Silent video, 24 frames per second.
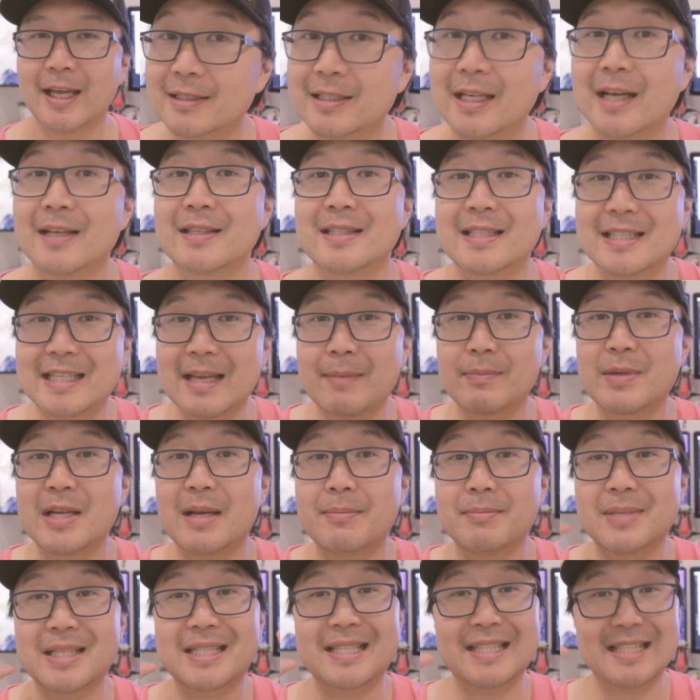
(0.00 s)
Now, step
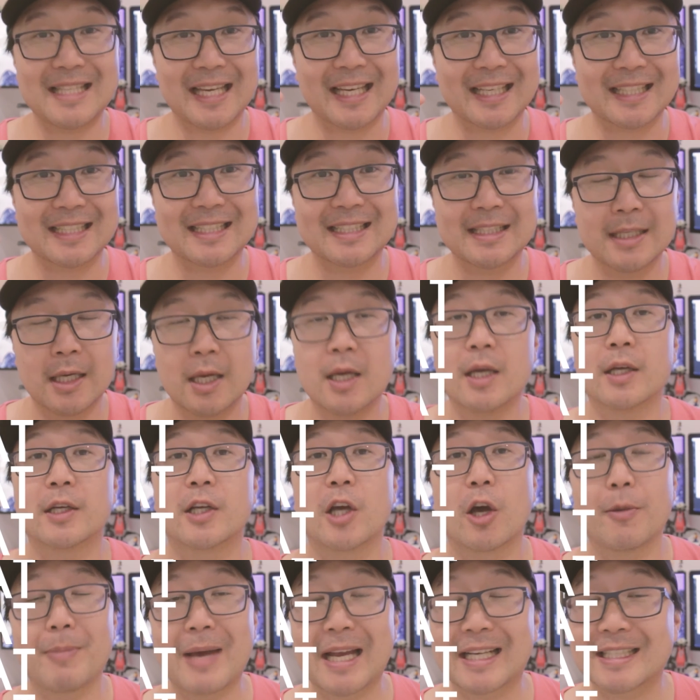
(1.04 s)
number six.
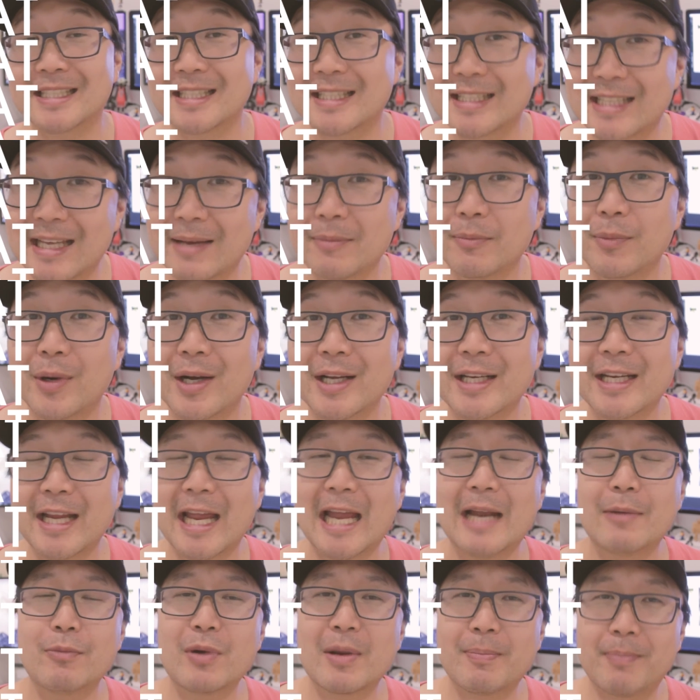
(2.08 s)
Go back to step one
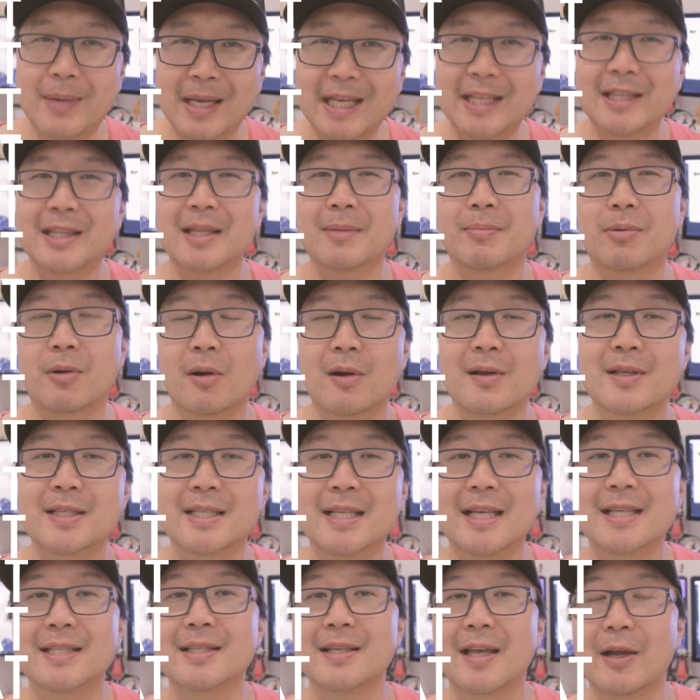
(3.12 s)
and repeat the
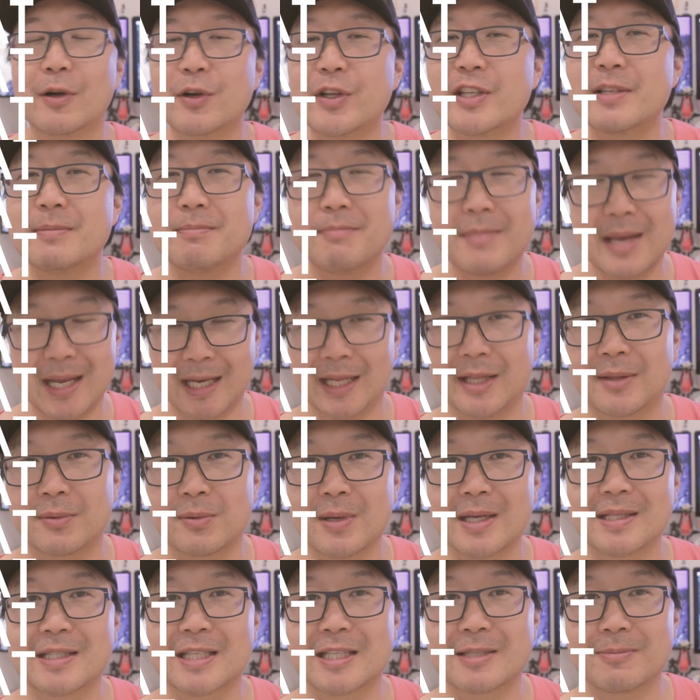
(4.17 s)
process on as many
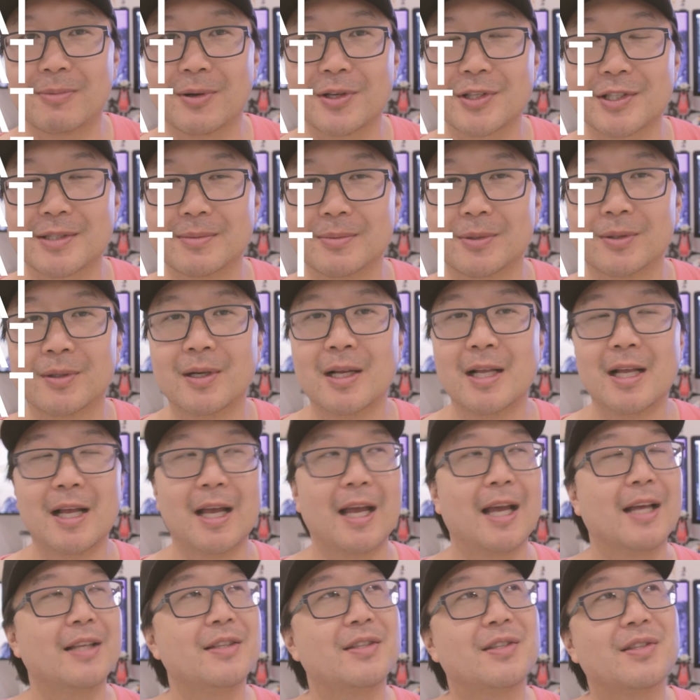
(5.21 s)
threads as possible,
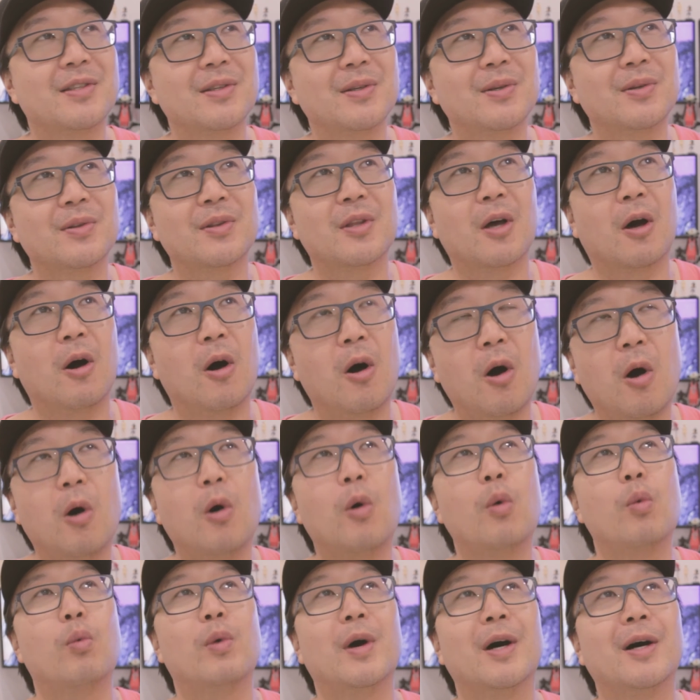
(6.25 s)
and soon the
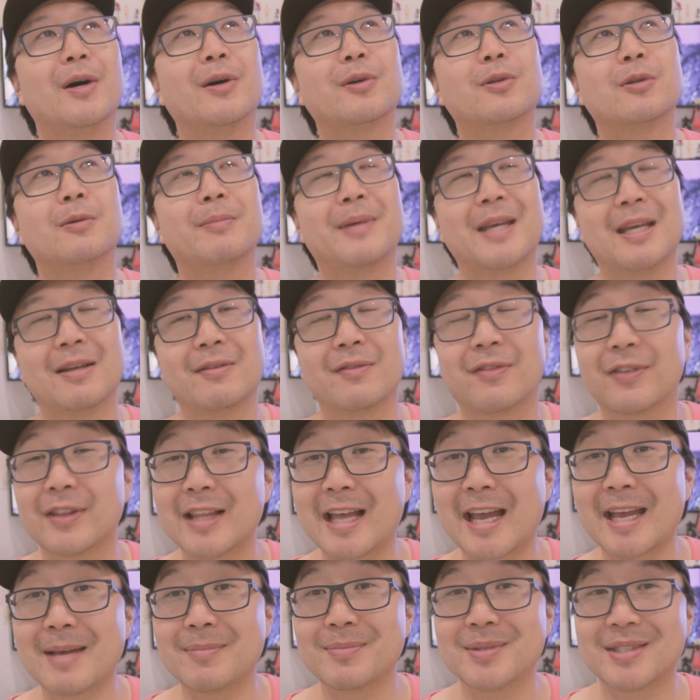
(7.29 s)
whole world will be in
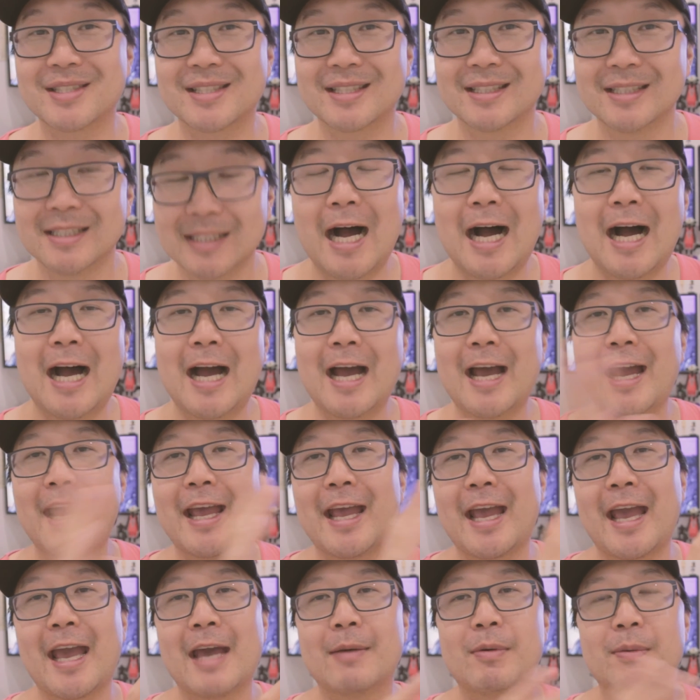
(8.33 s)
flames.
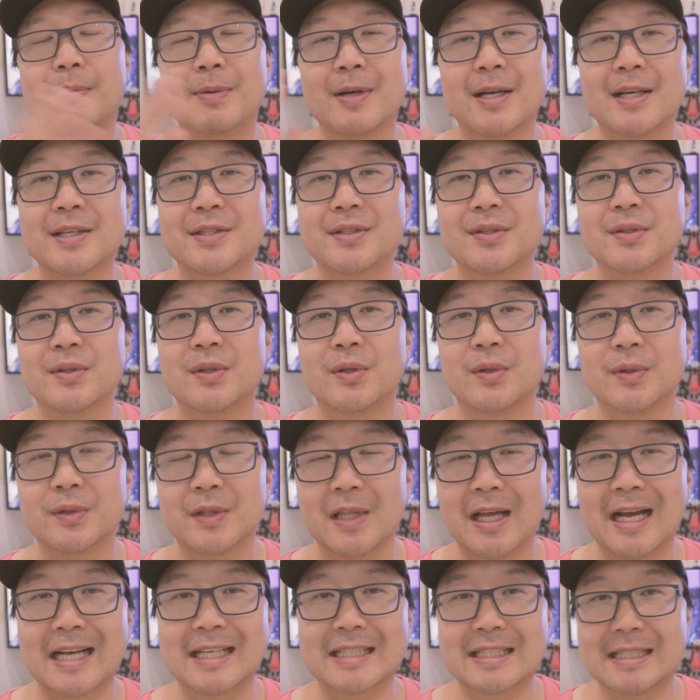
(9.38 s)
I am a person who
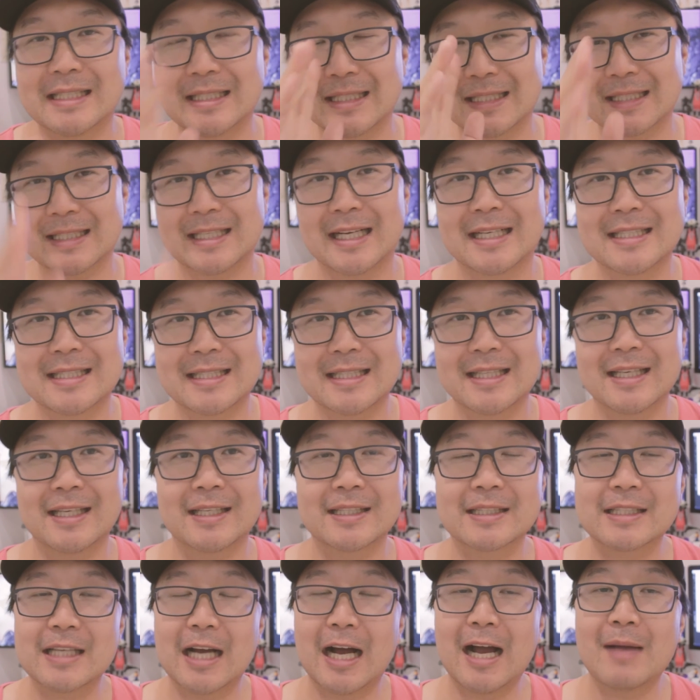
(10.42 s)
likes to discuss
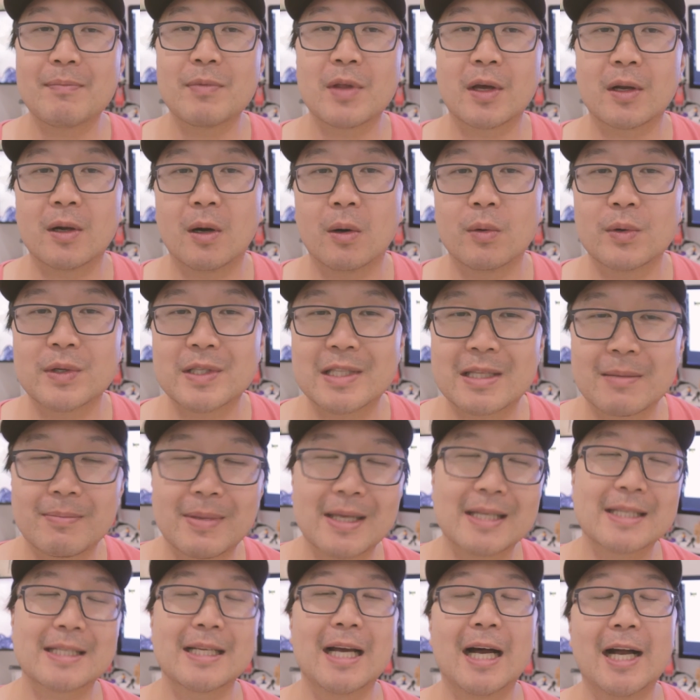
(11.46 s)
things. I'm not always the
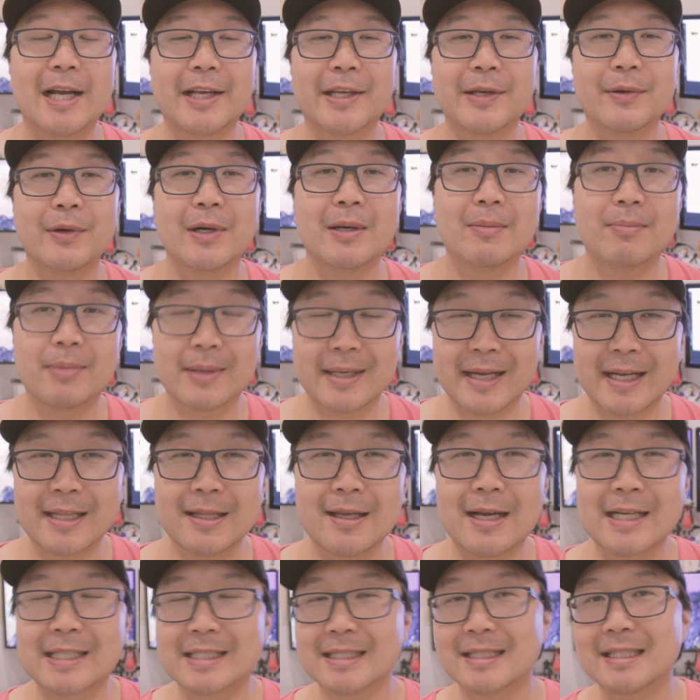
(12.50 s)
best arguer, but I
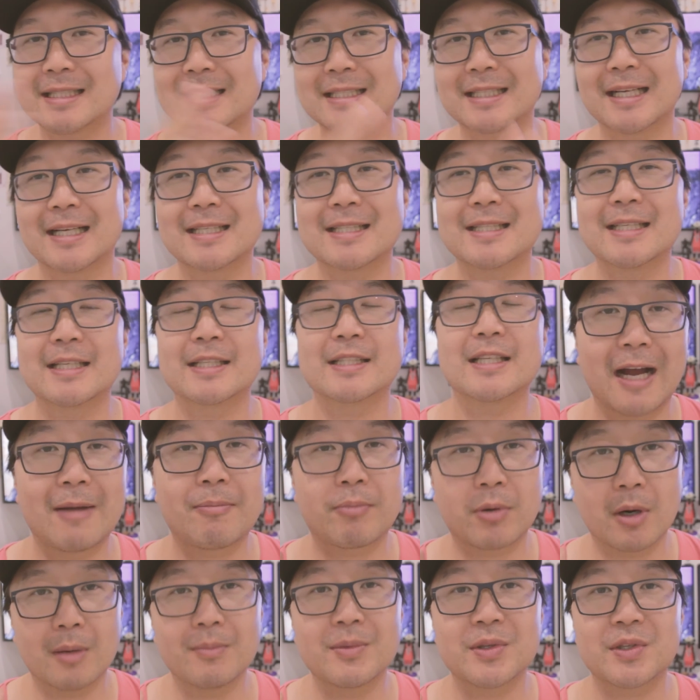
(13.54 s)
like to discuss things. I
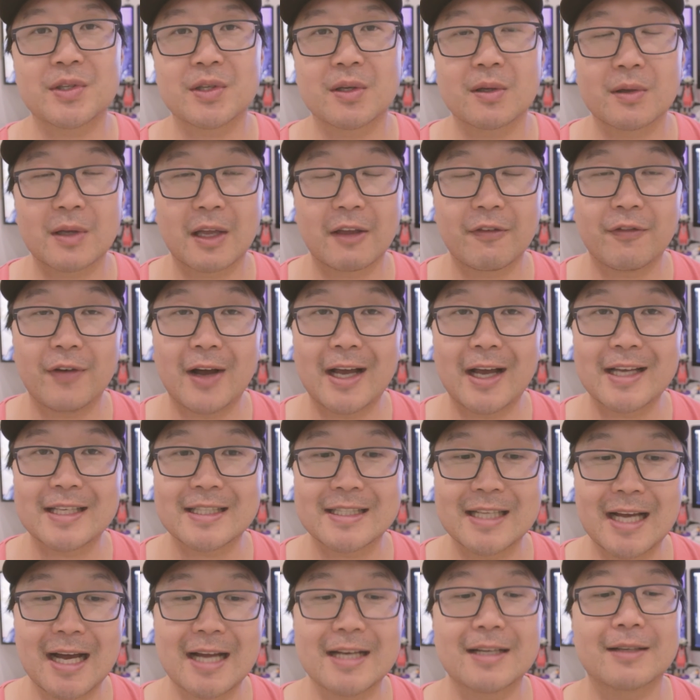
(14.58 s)
promise you, if I
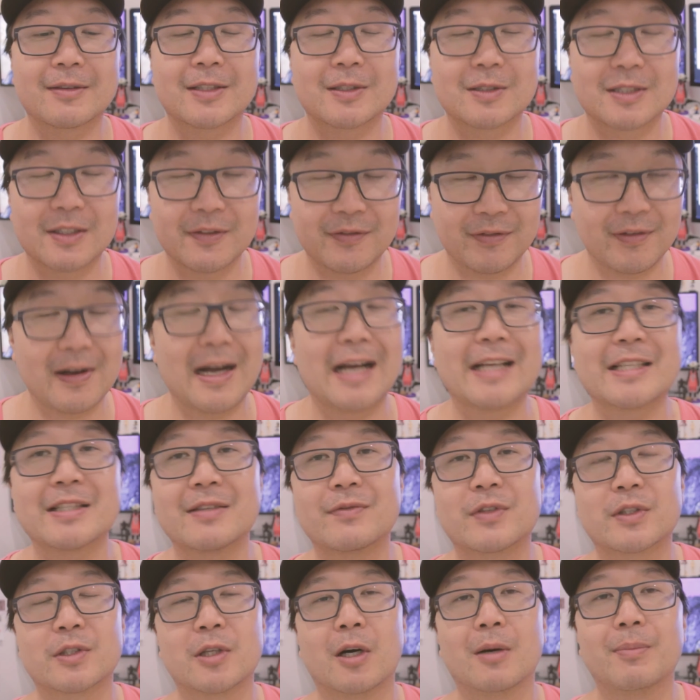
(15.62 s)
start a
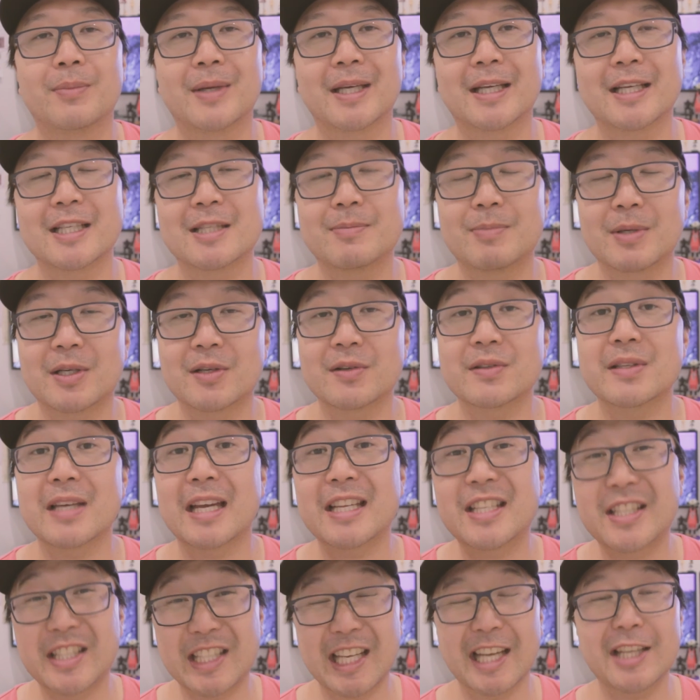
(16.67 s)
divisive topic, it's because
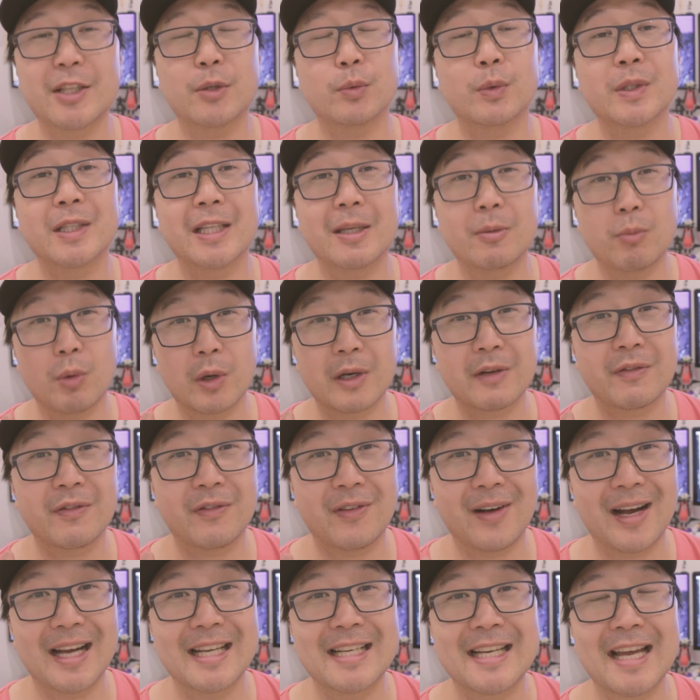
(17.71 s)
I genuinely want to
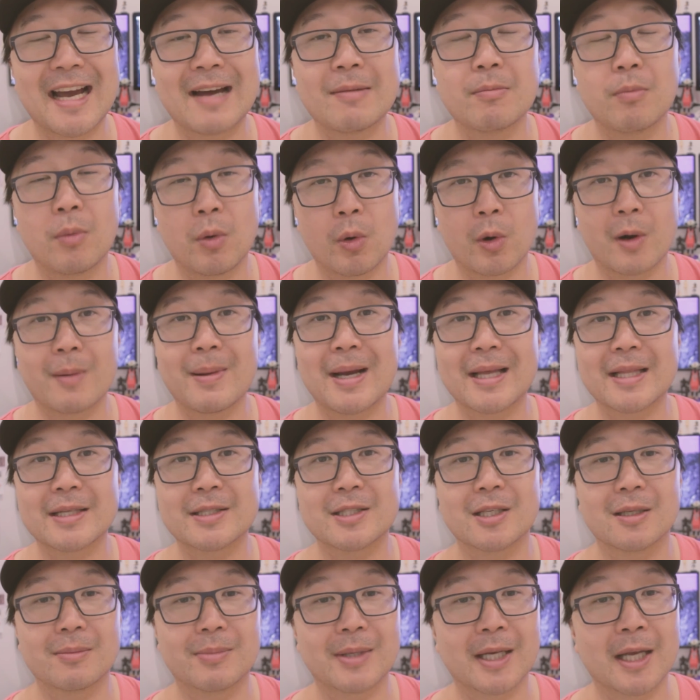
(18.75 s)
find out more about the
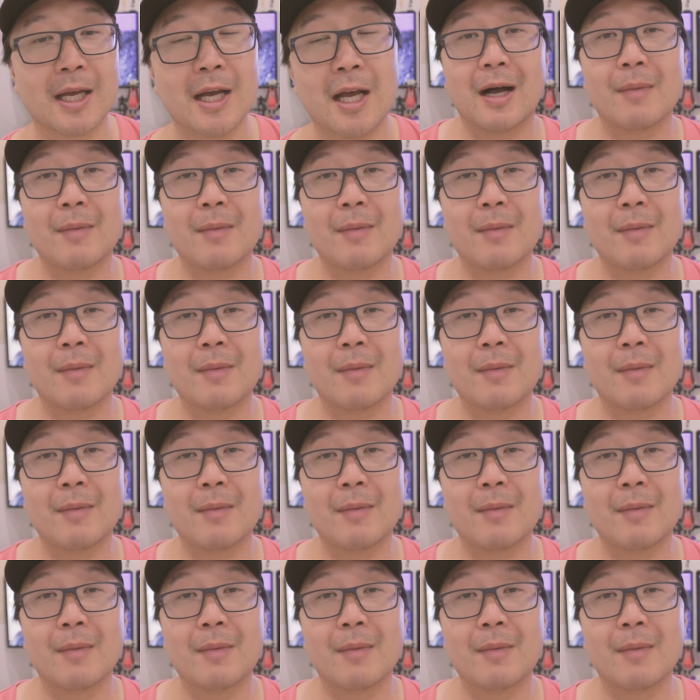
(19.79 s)
topic.